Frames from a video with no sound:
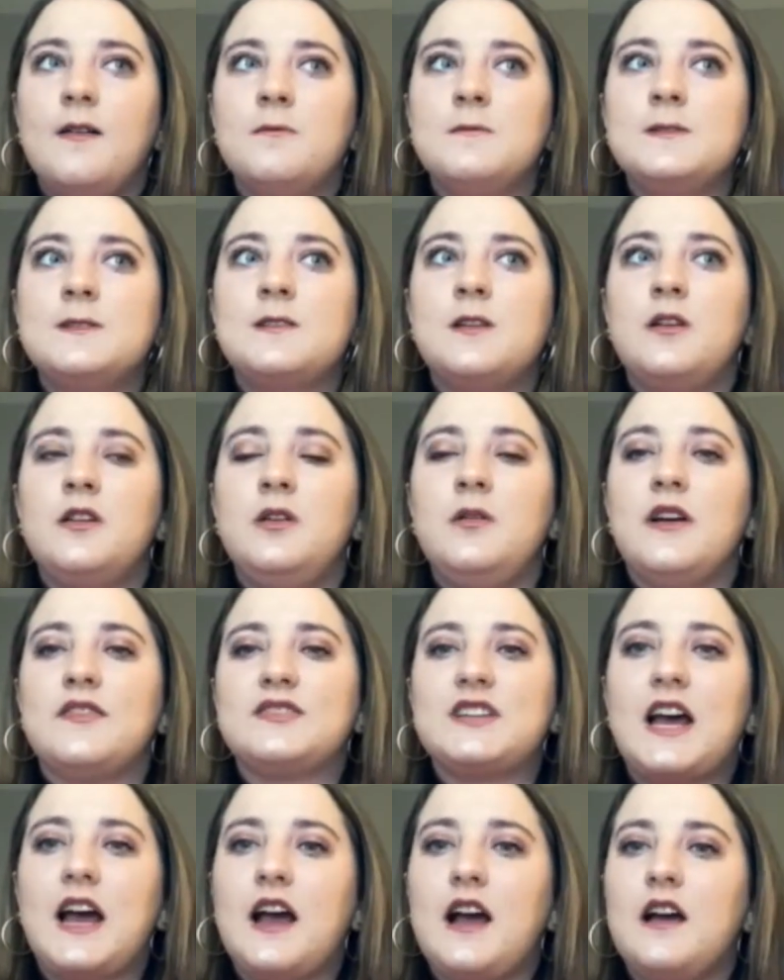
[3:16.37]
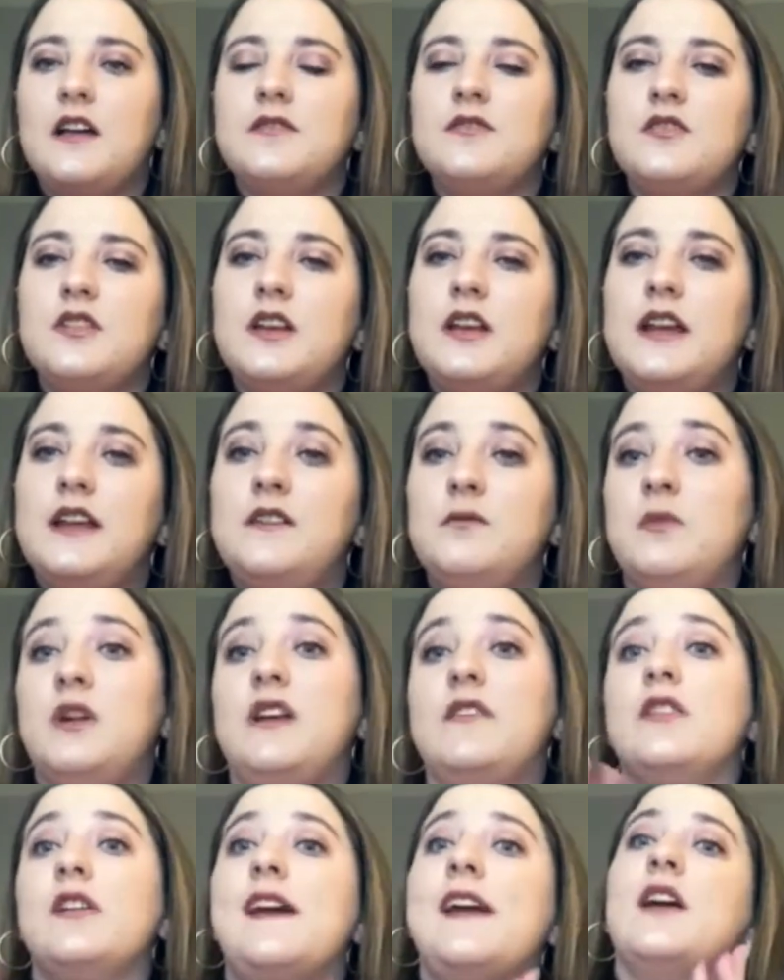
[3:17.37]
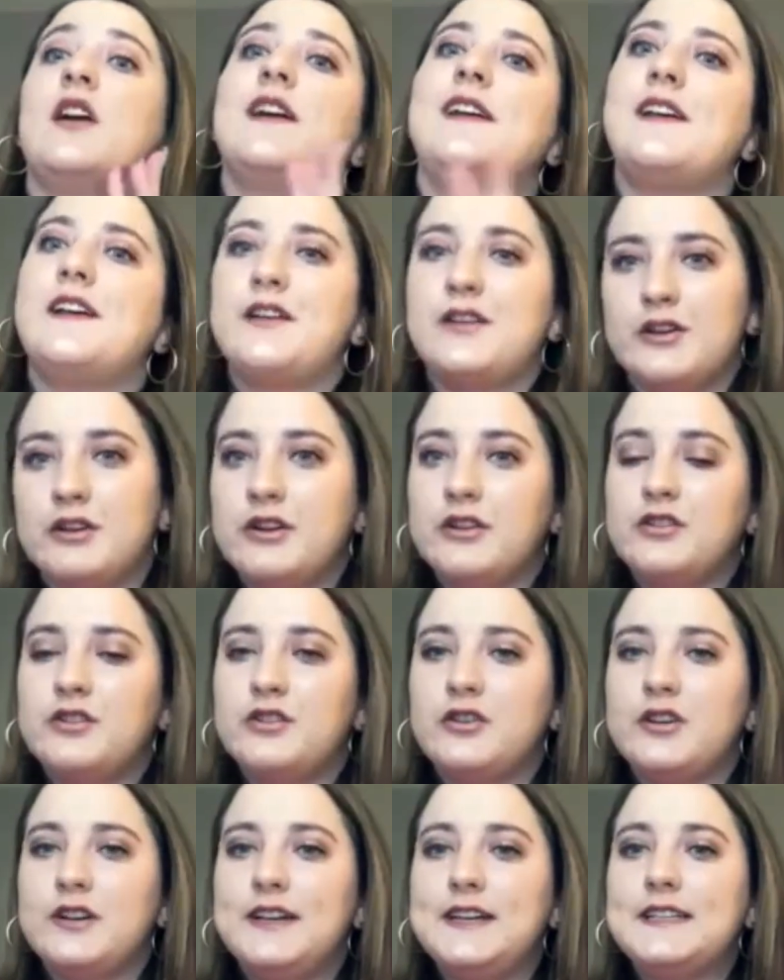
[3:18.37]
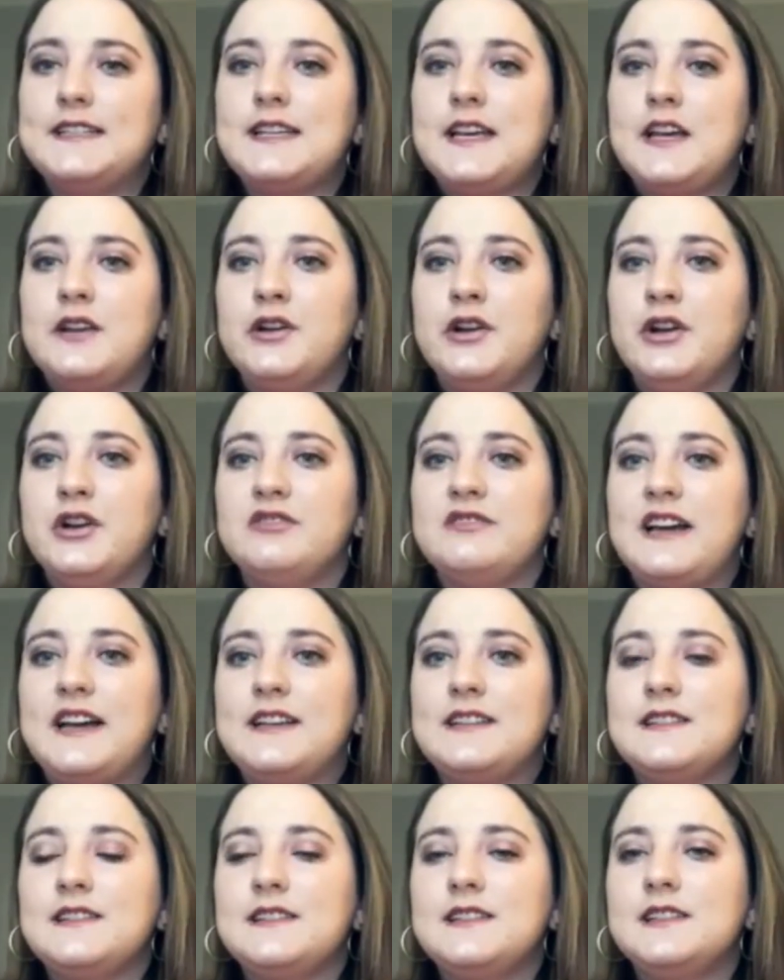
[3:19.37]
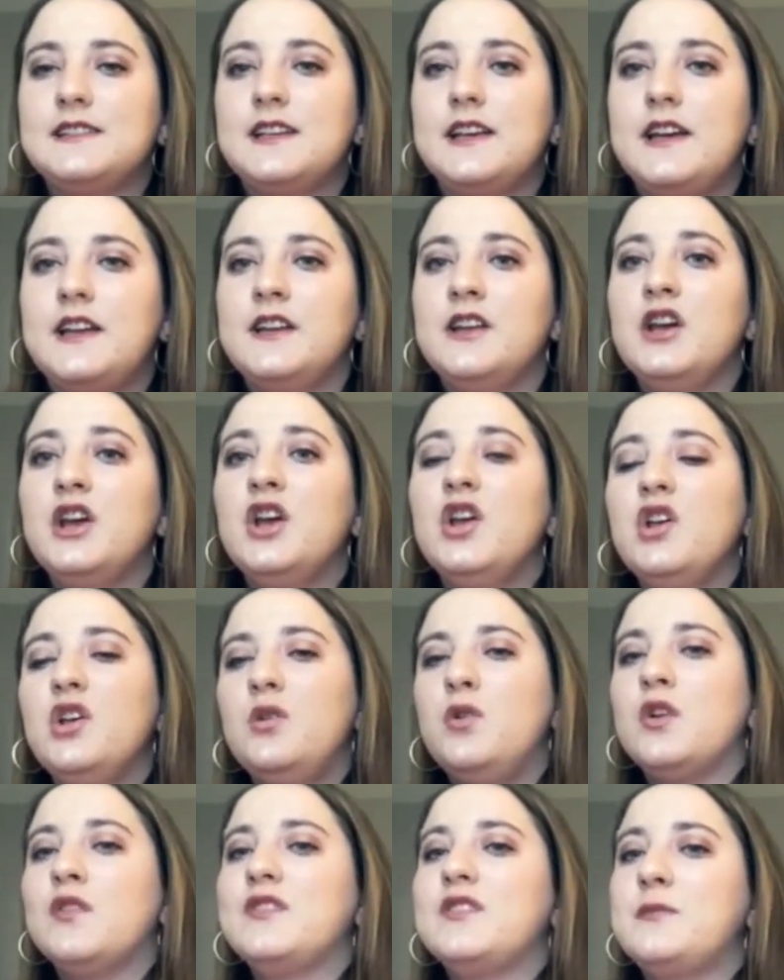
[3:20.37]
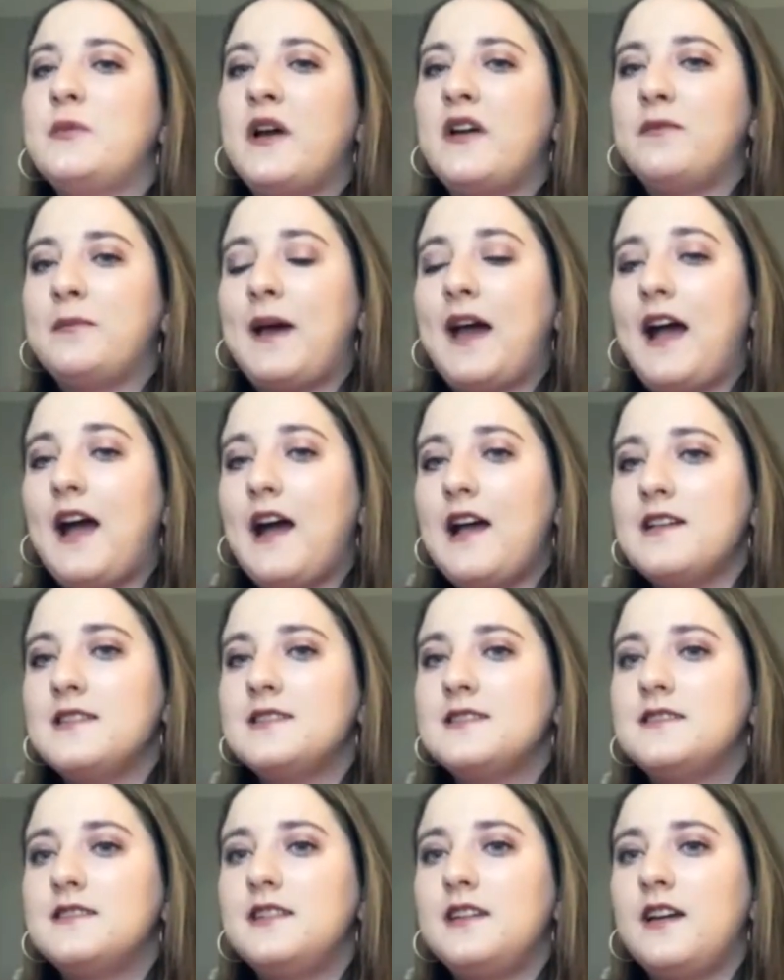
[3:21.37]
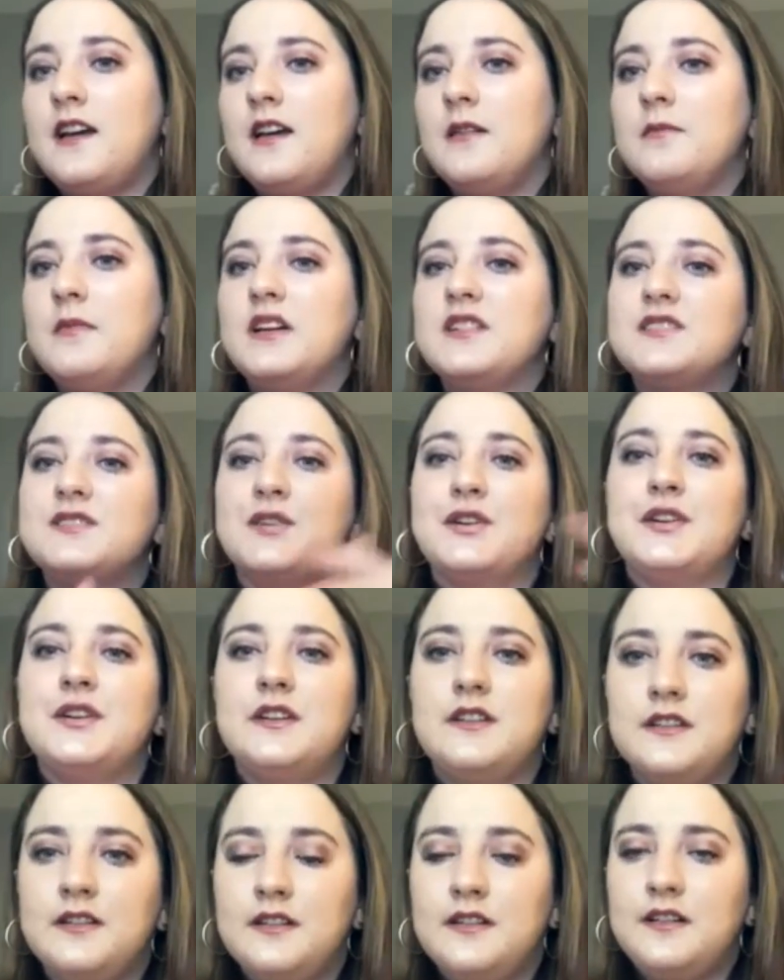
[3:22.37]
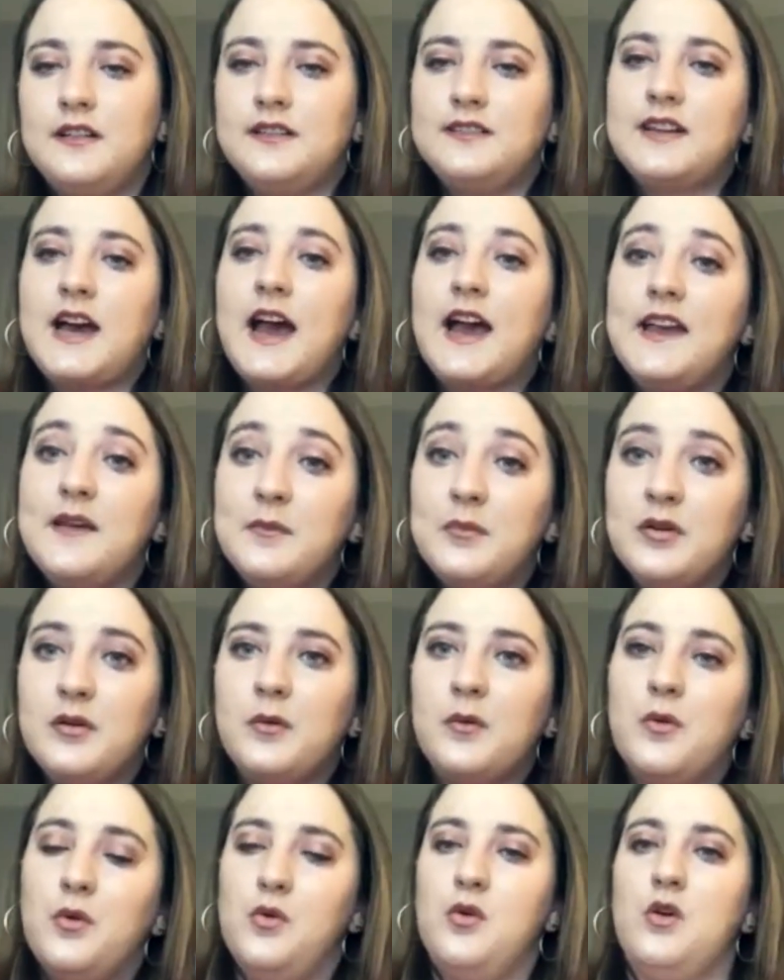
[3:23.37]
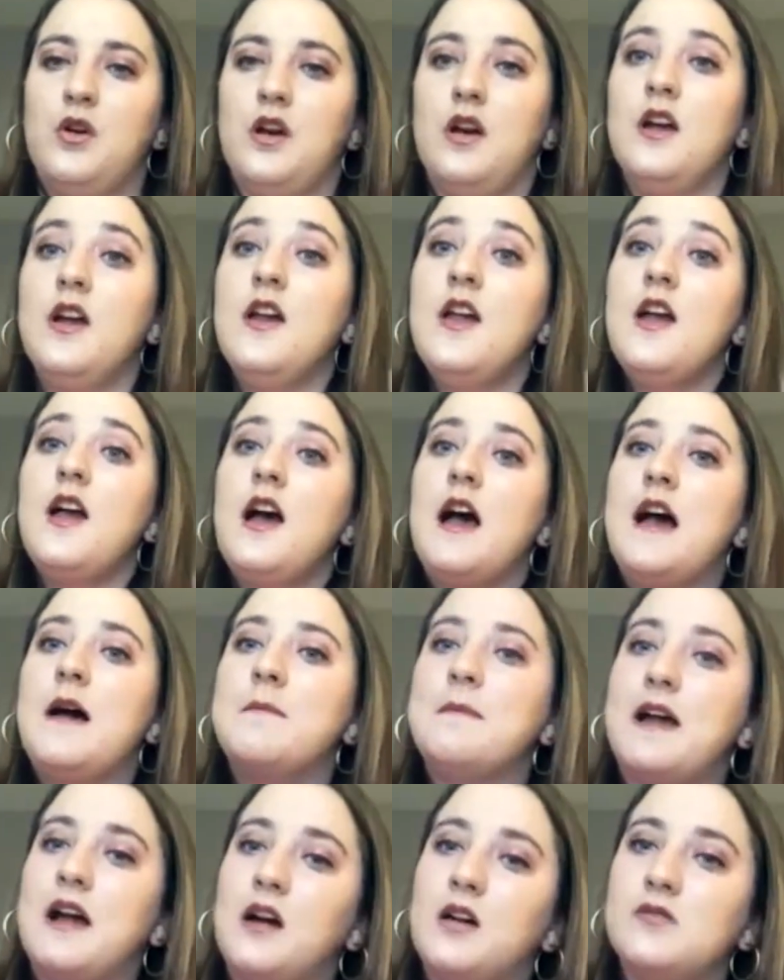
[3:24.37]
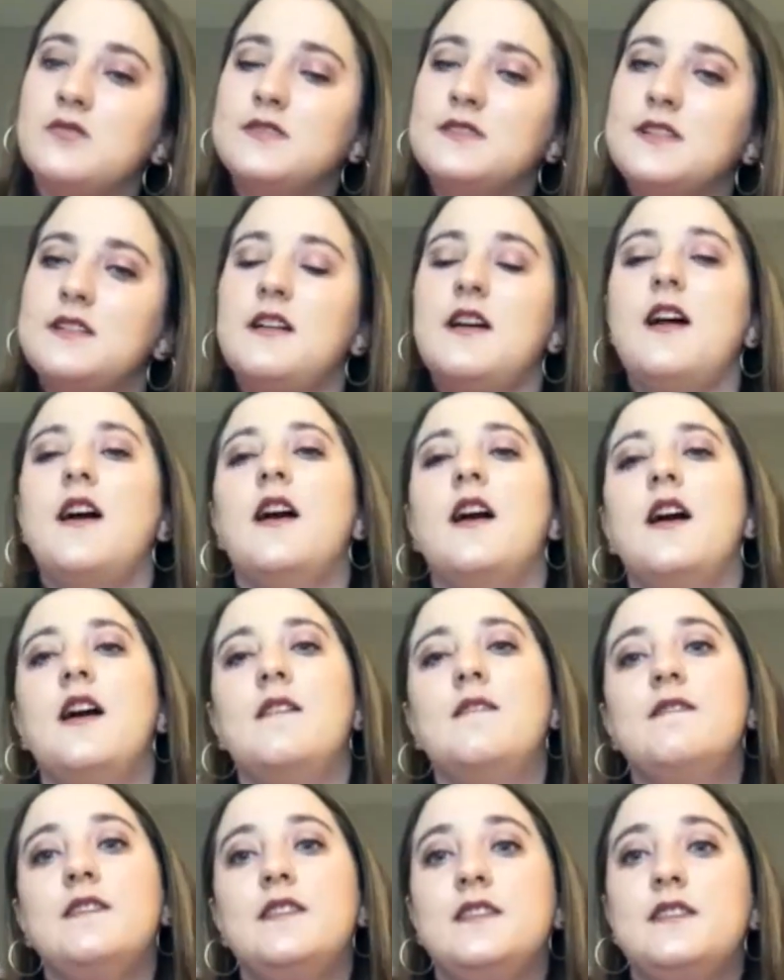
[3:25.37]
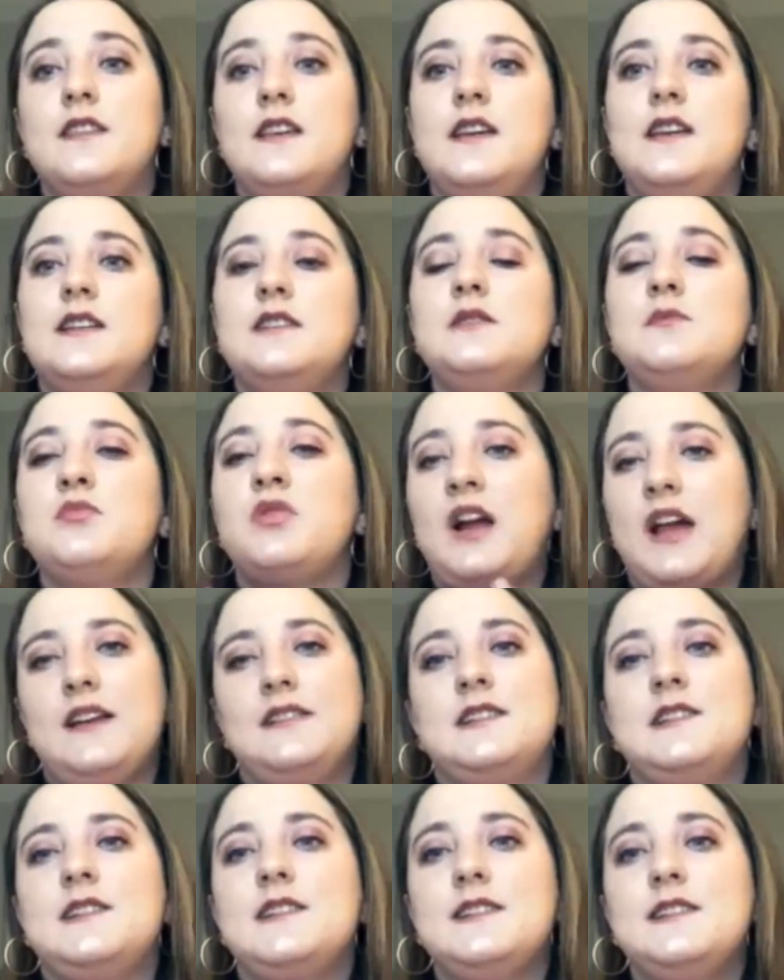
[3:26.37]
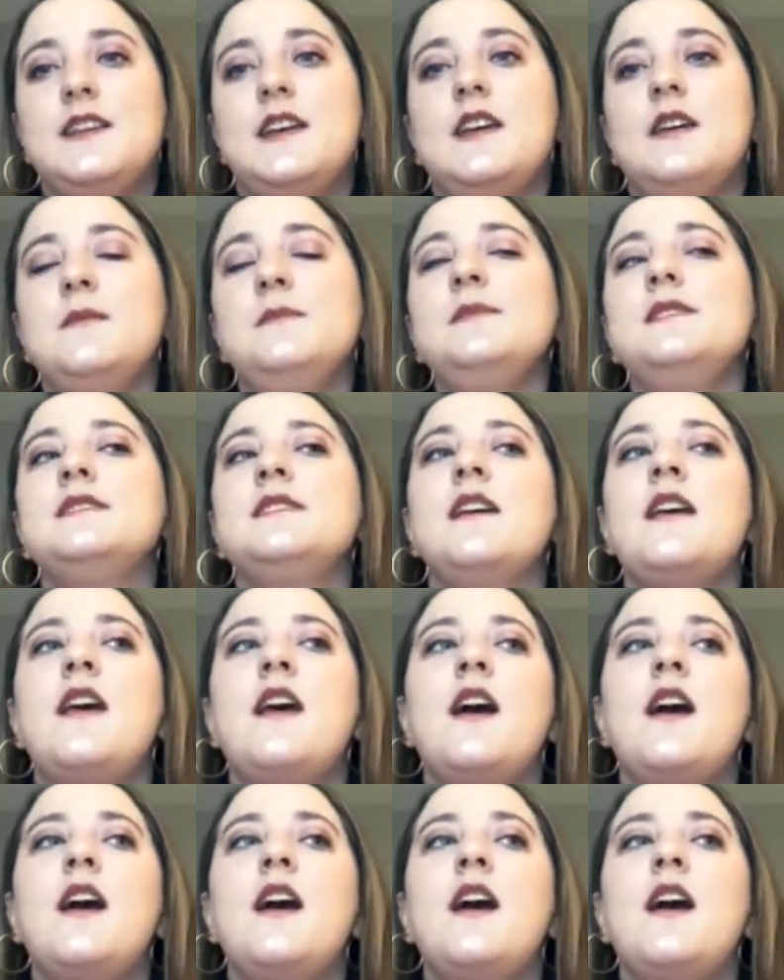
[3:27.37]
So you have to have, in whatever area your degree is in or your license is in, you have to have passed a certain type or amount of these praxis exams.